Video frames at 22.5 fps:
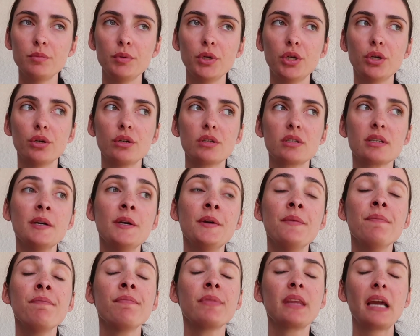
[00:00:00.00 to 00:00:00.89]
because
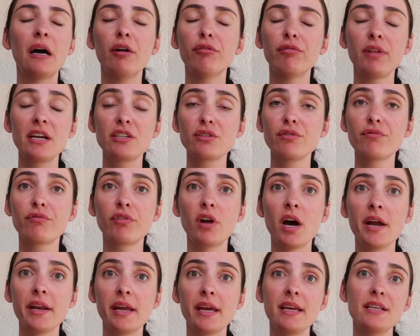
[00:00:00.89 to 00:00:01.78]
our flight on
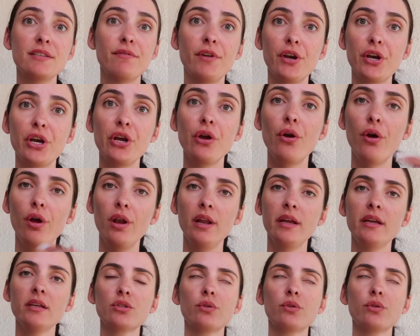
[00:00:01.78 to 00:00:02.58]
Friday is very early.